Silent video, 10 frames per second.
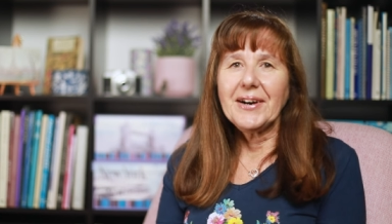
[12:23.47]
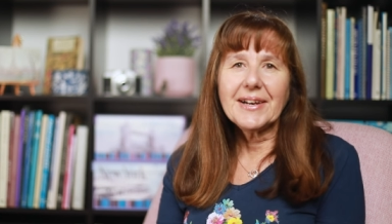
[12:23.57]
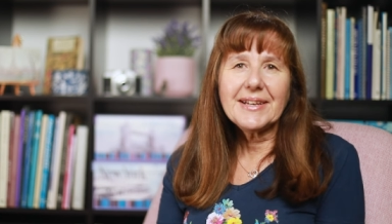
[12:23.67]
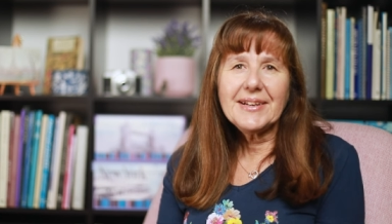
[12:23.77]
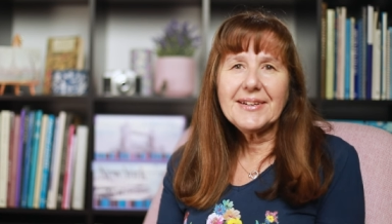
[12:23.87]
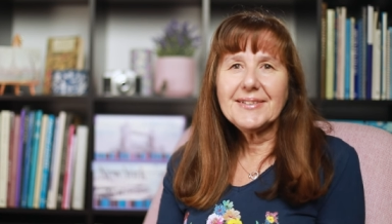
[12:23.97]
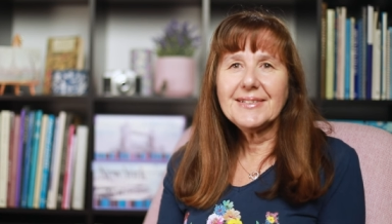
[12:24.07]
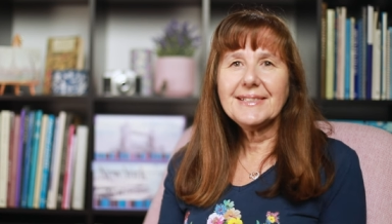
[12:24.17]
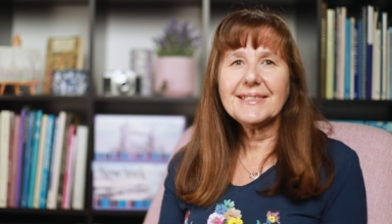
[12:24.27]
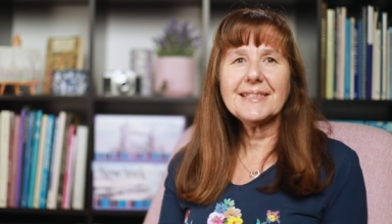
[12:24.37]
I don't know,
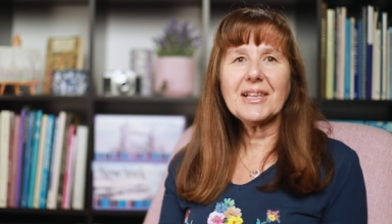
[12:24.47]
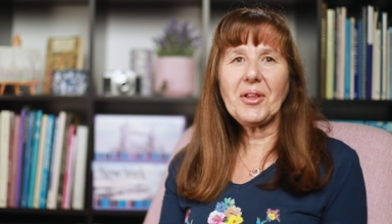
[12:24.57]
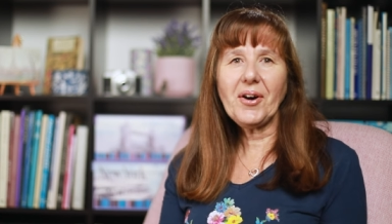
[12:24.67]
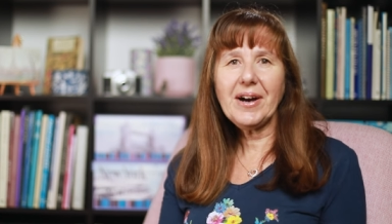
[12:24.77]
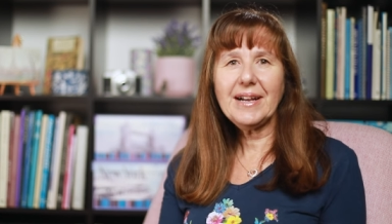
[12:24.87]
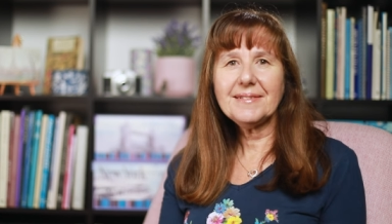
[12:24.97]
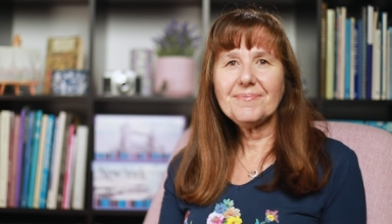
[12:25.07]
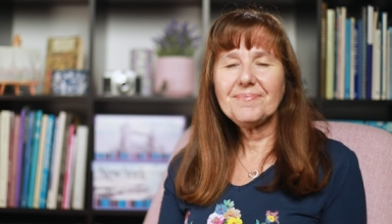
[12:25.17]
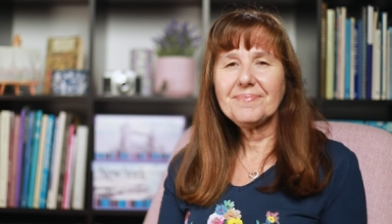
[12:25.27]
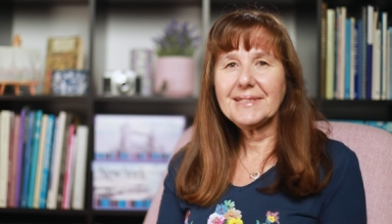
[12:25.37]
is it the light?
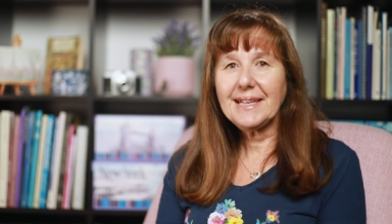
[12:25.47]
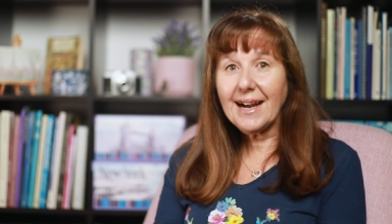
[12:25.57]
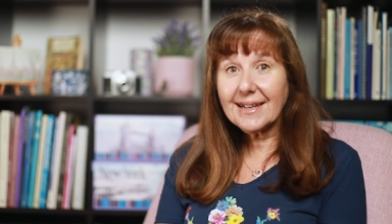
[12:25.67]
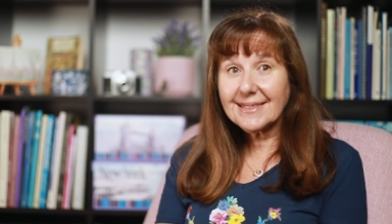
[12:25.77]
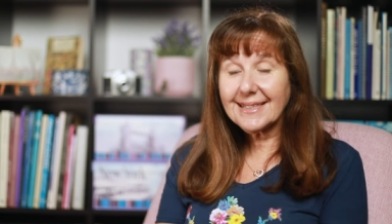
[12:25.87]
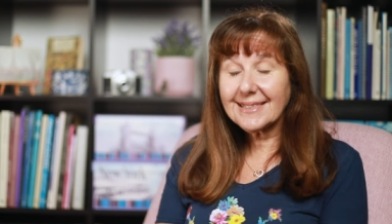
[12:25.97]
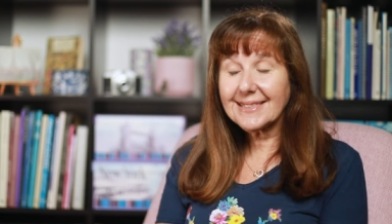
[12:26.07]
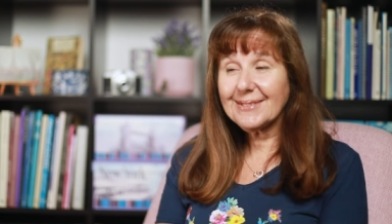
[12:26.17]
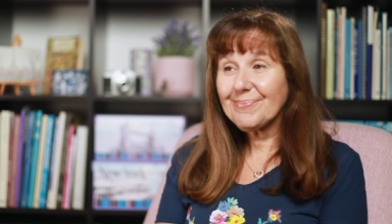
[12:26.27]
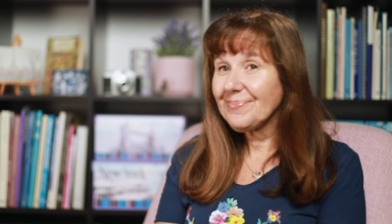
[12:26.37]
The architecture?